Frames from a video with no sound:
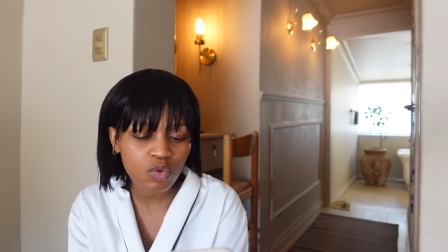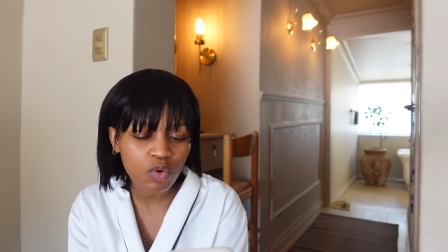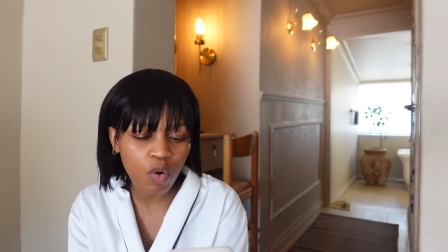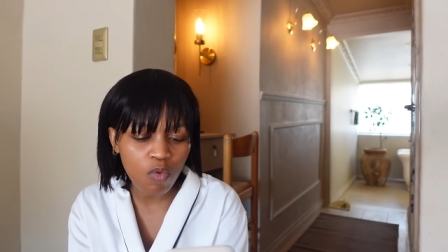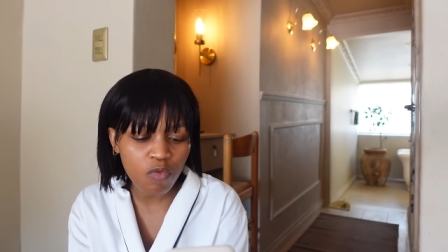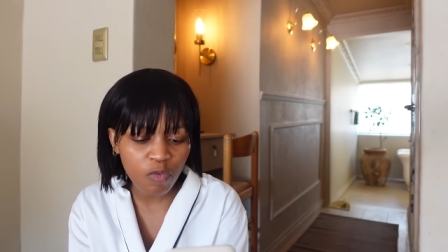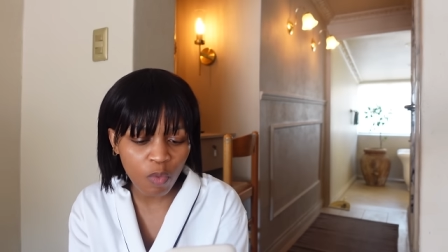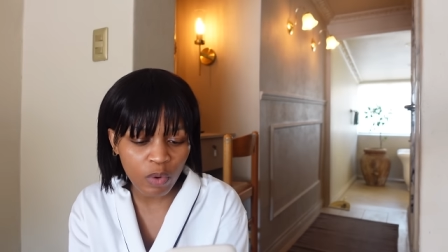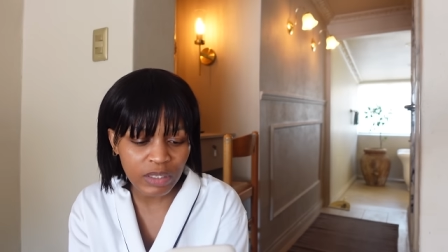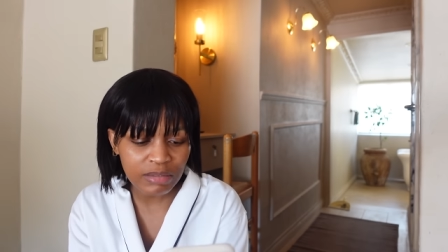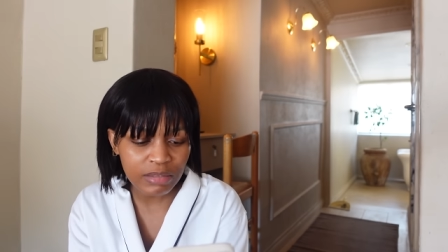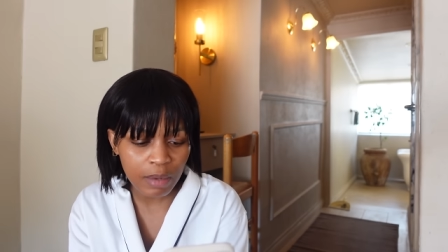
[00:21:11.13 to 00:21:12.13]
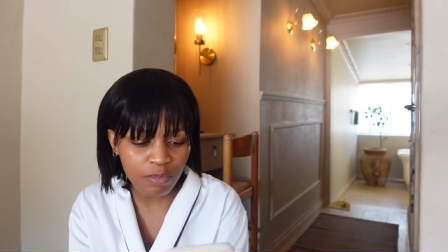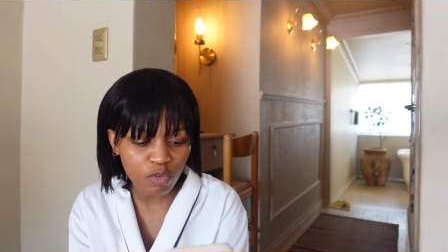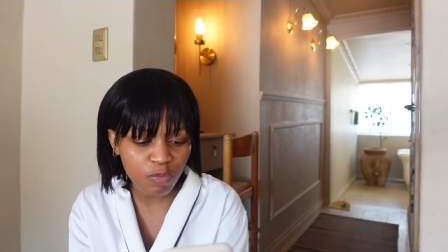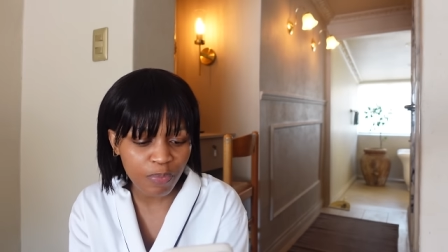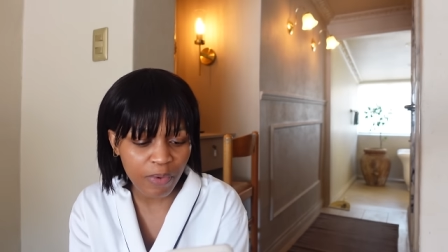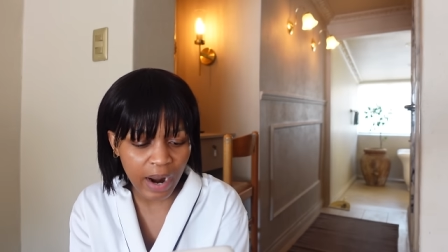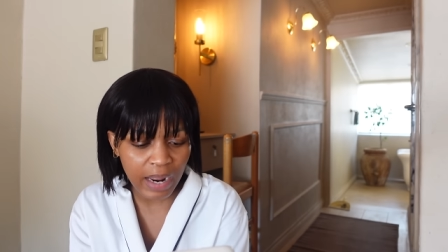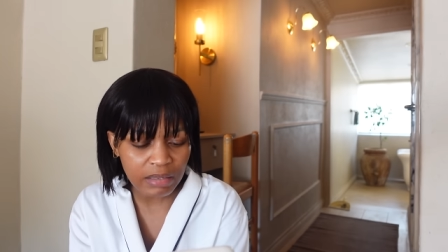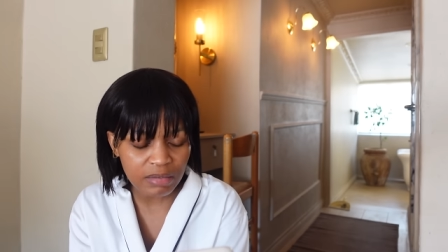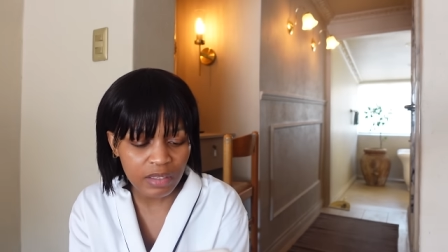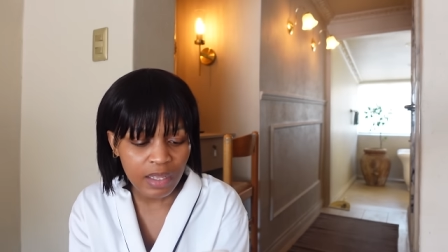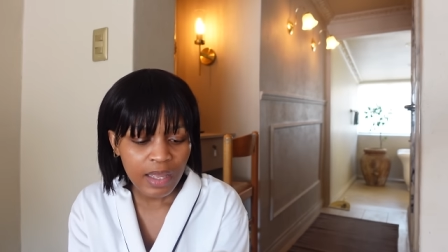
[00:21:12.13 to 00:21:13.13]
go for in terms of
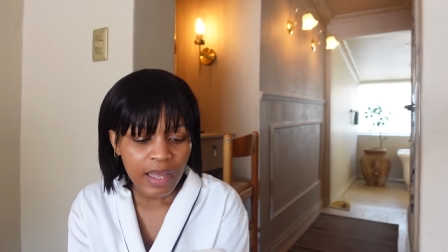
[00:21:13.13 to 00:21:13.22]
price